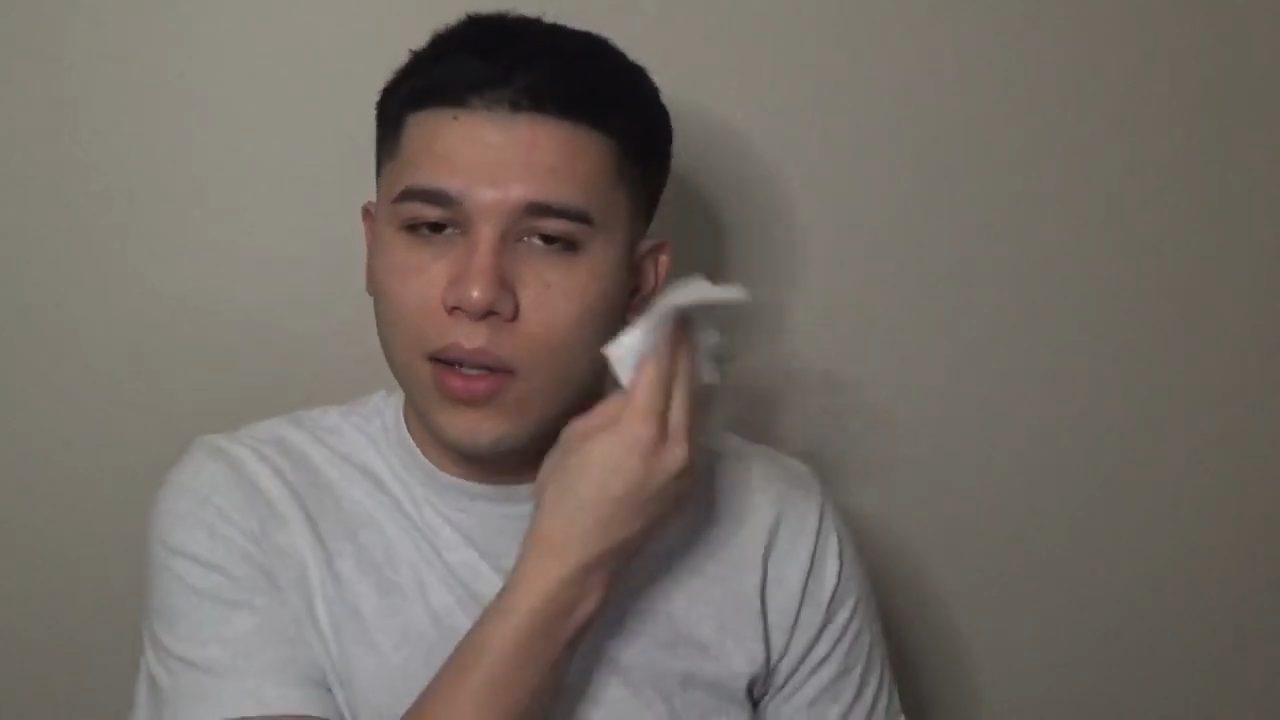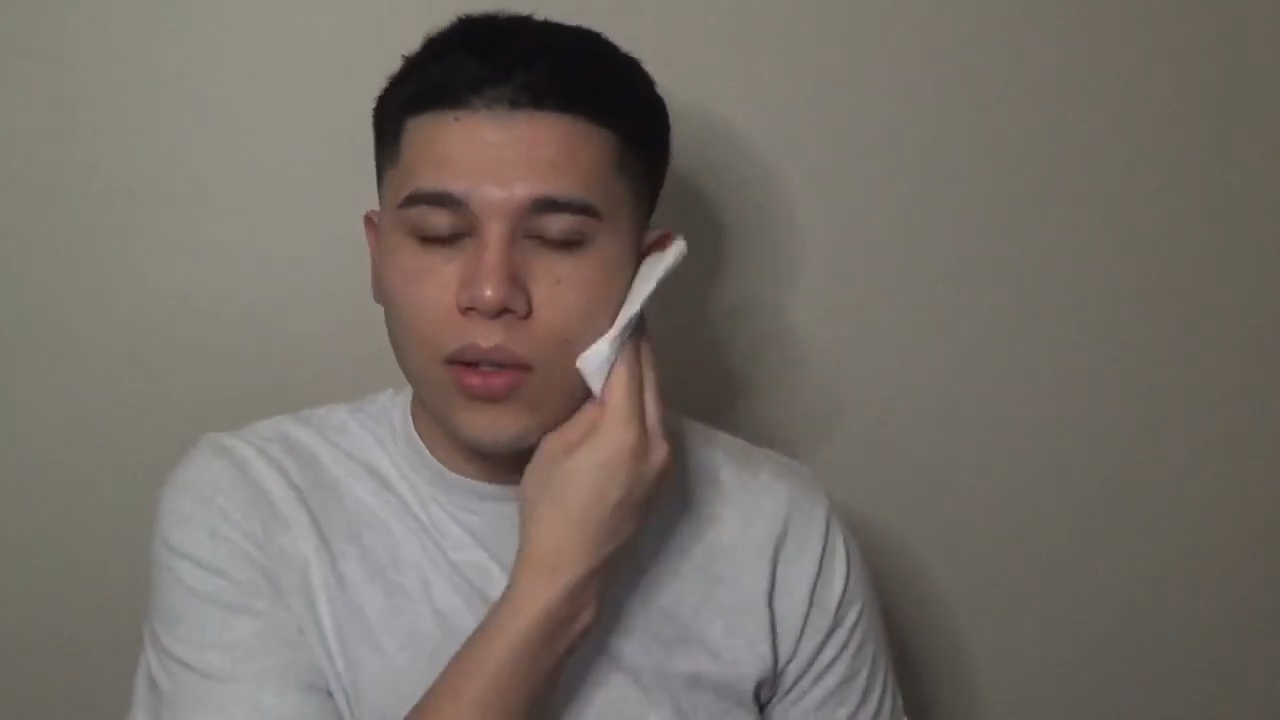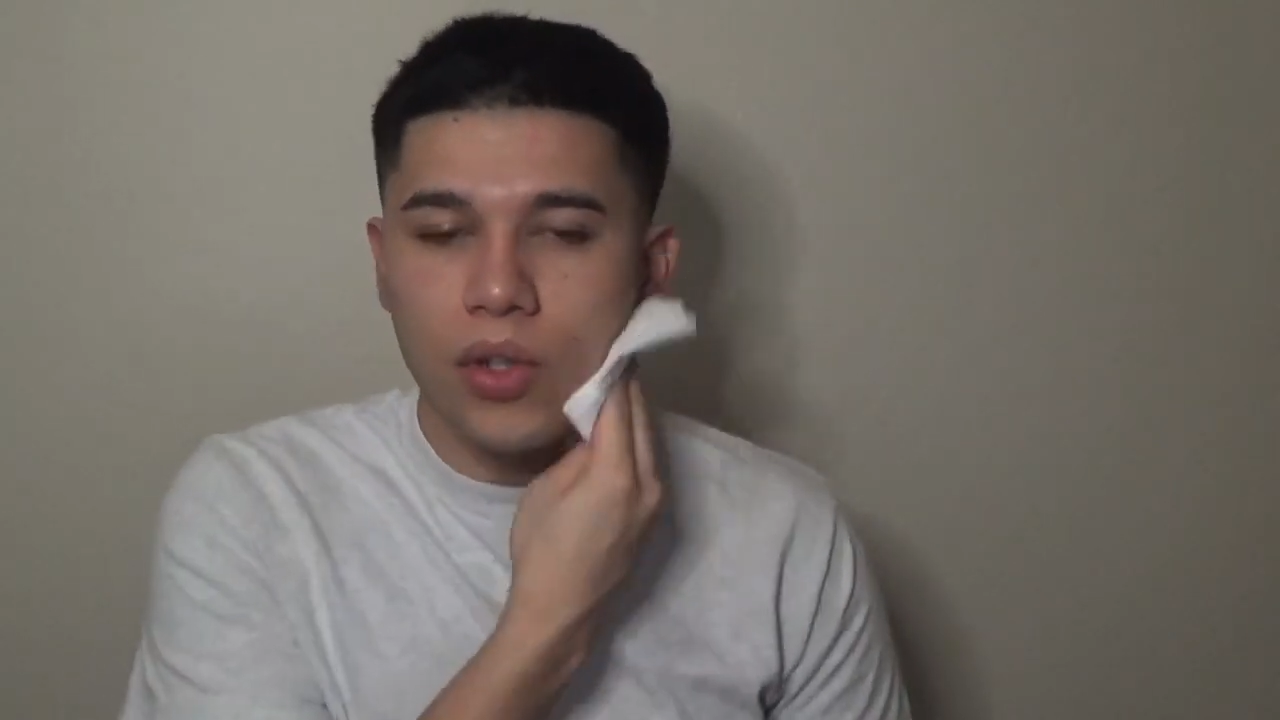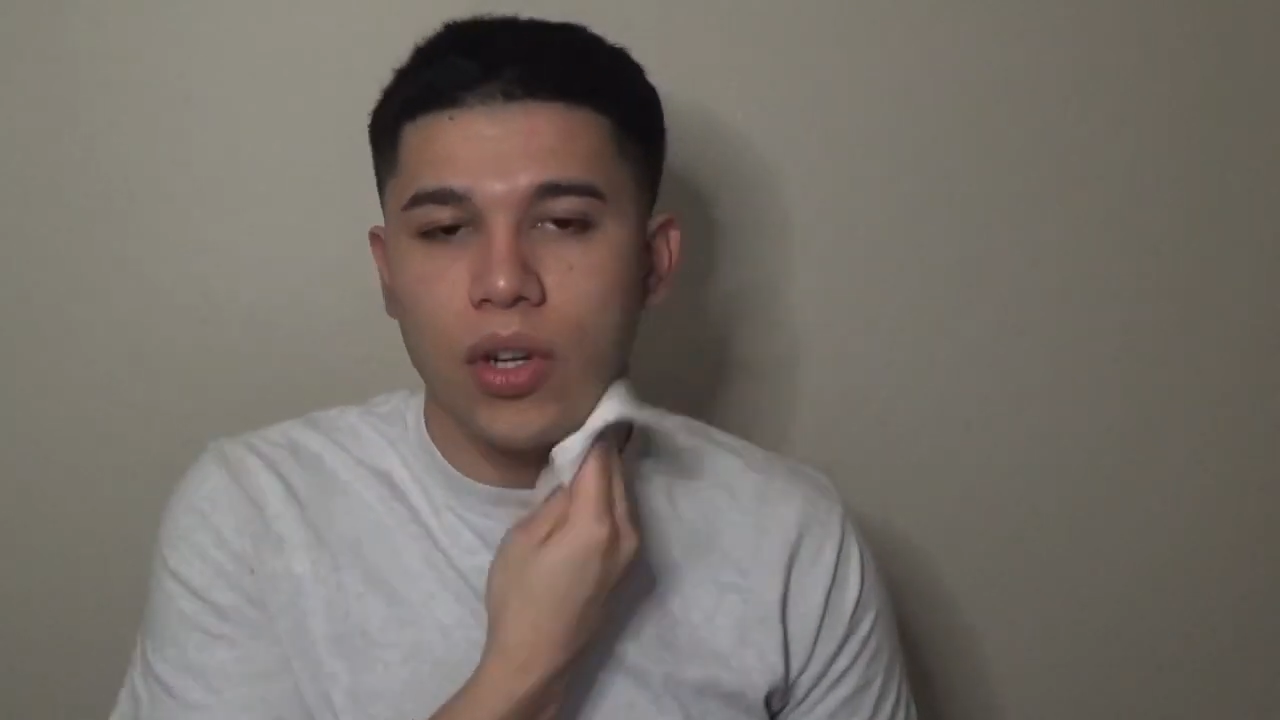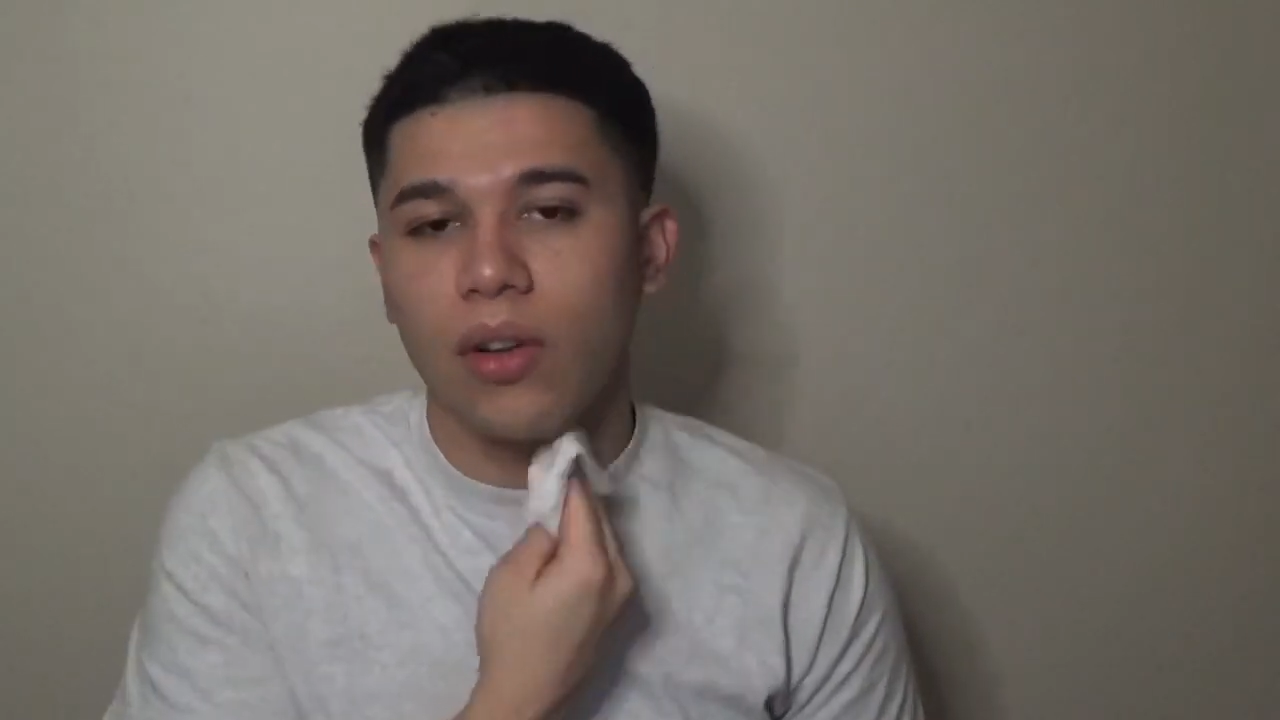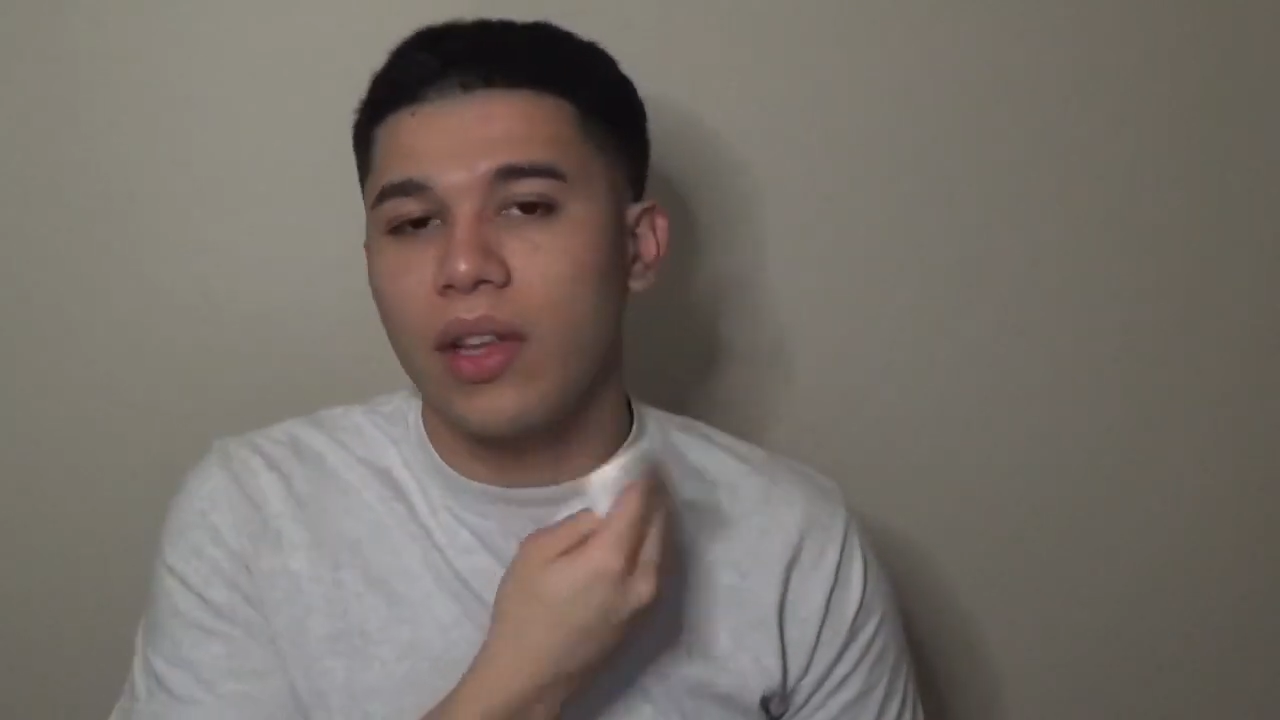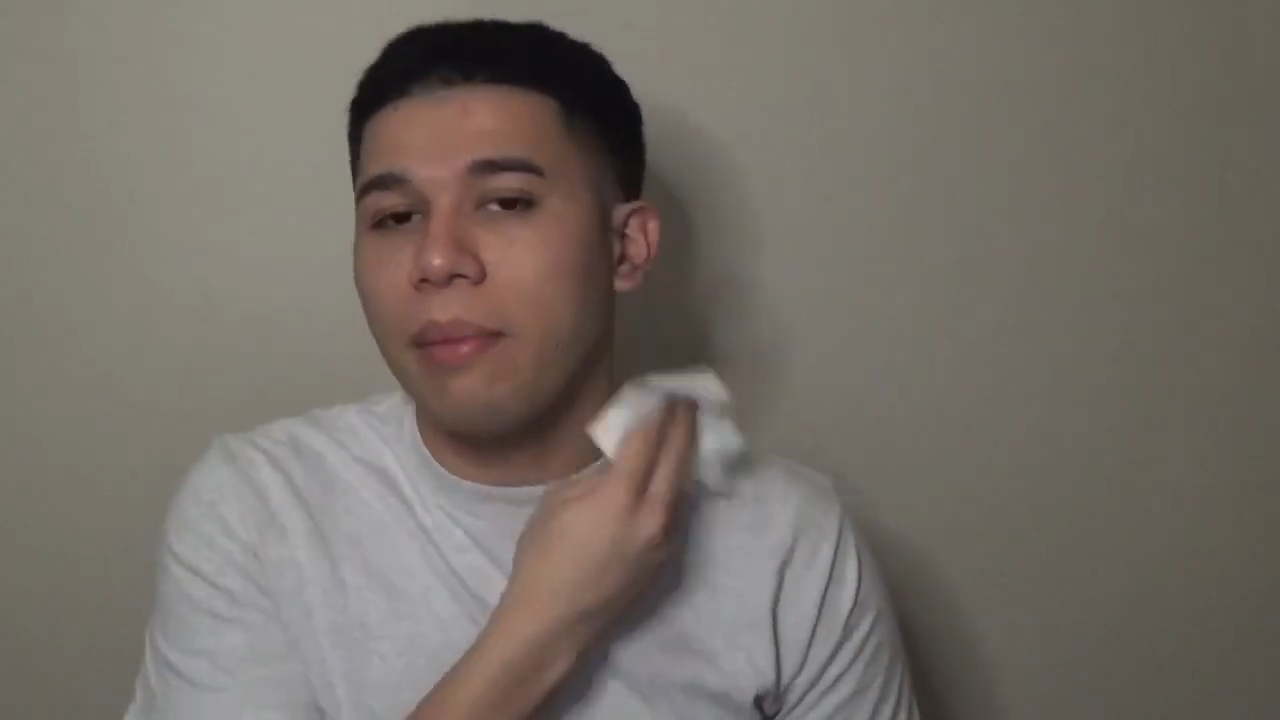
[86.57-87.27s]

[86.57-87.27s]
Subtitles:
show them